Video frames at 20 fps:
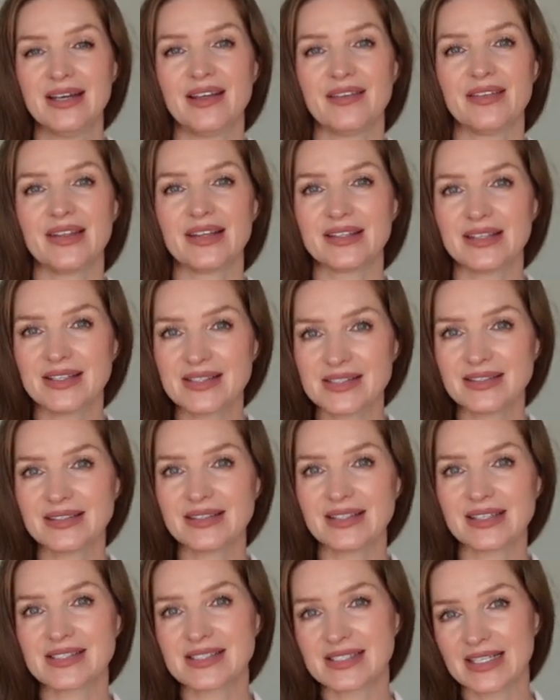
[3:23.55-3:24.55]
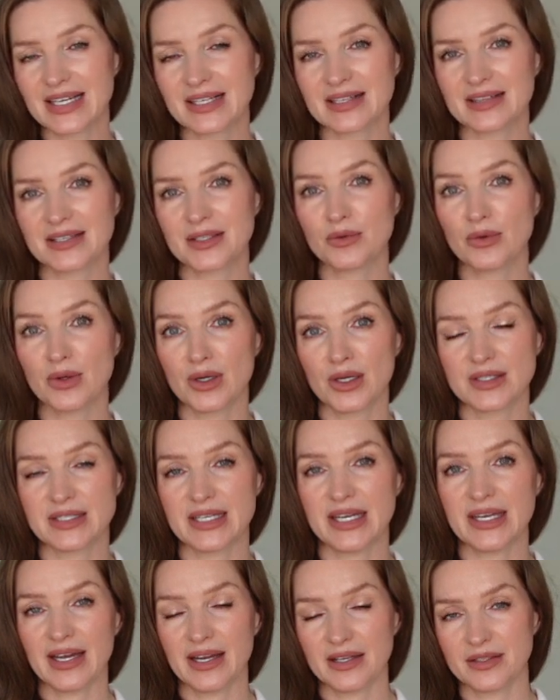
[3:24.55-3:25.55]
that isn't exactly what
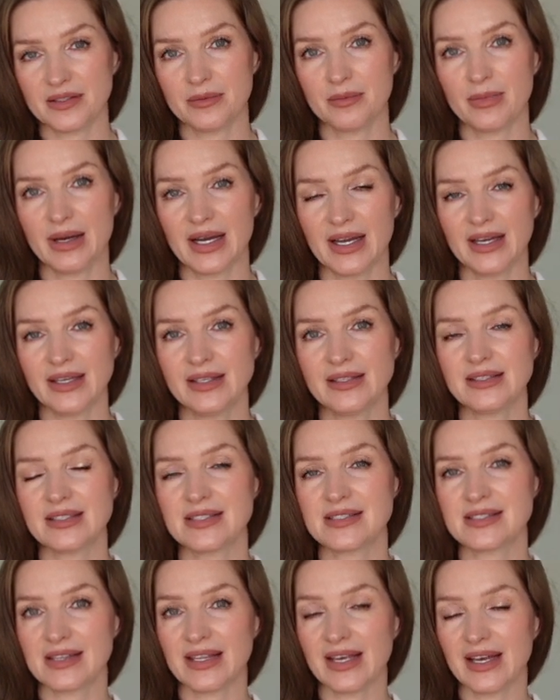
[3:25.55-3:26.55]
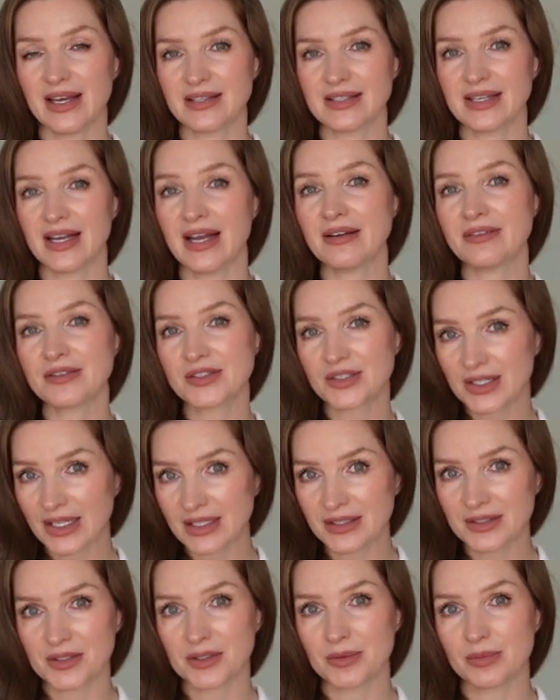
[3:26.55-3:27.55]
I had in mind is that after a
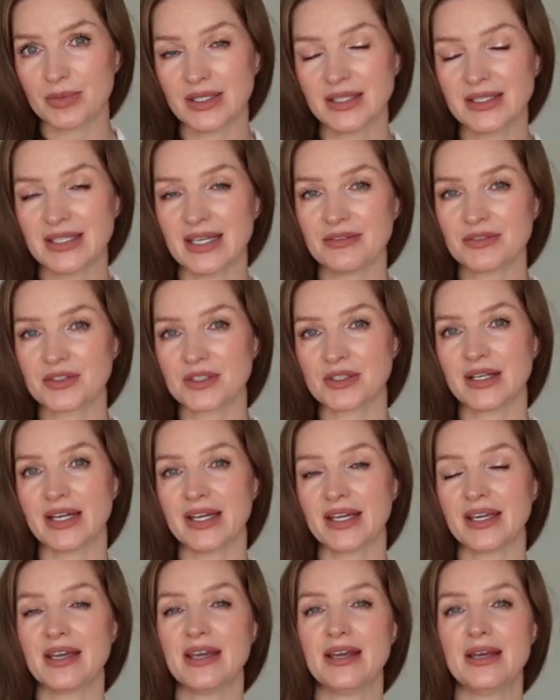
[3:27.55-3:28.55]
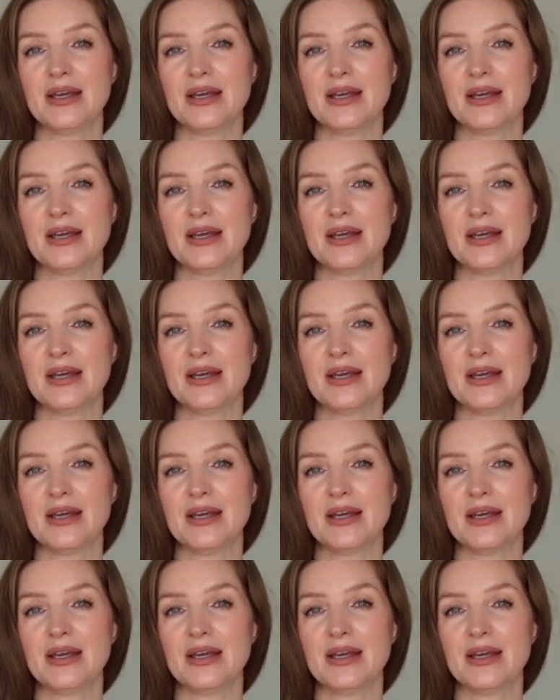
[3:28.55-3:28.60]
little bit, after I